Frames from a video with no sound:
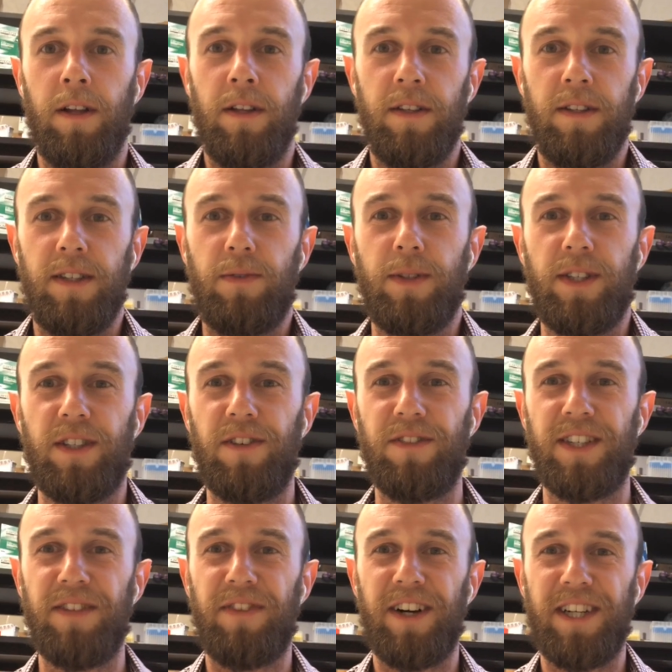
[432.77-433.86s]
This was
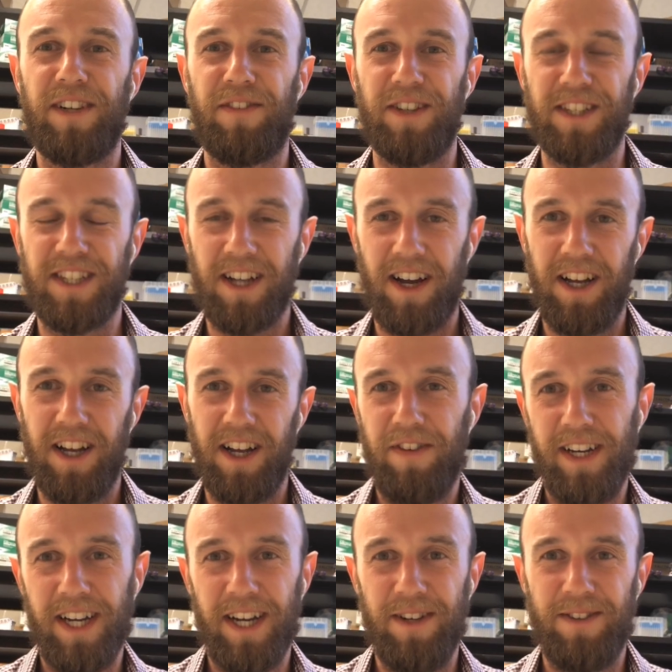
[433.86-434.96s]
obviously a very different style of
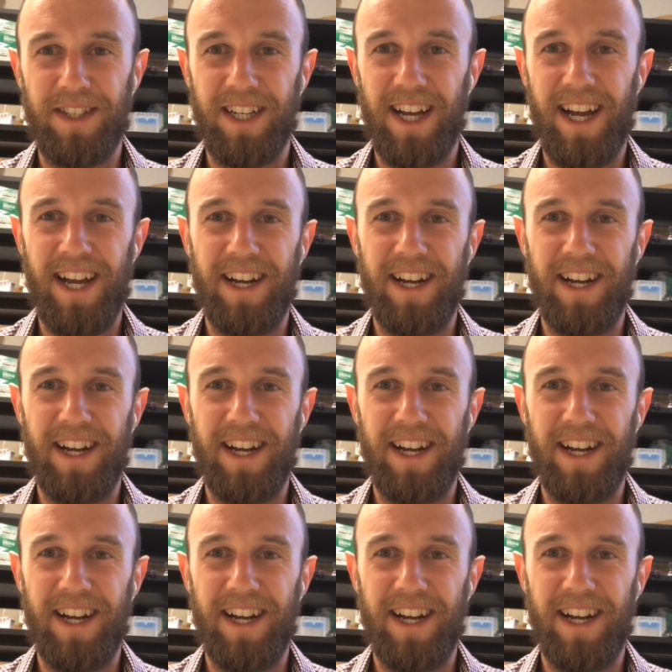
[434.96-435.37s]
video today,